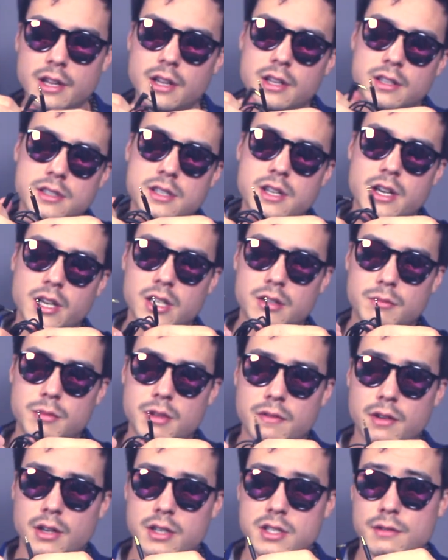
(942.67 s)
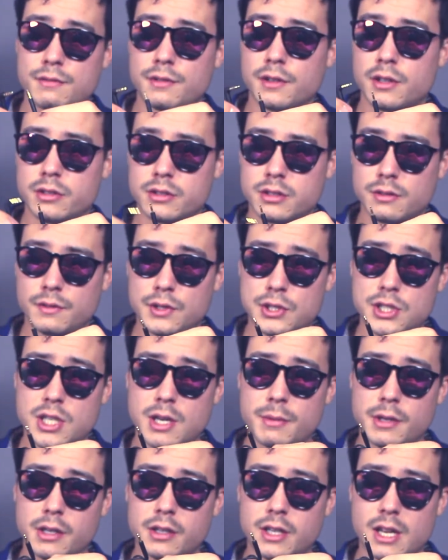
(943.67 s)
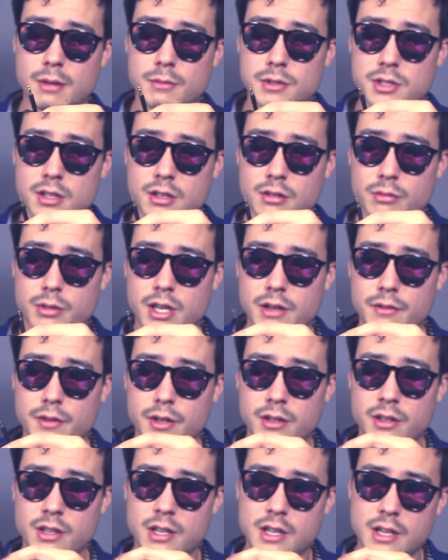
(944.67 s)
It's not going to be very difficult if you're shopping on Amazon or whatever.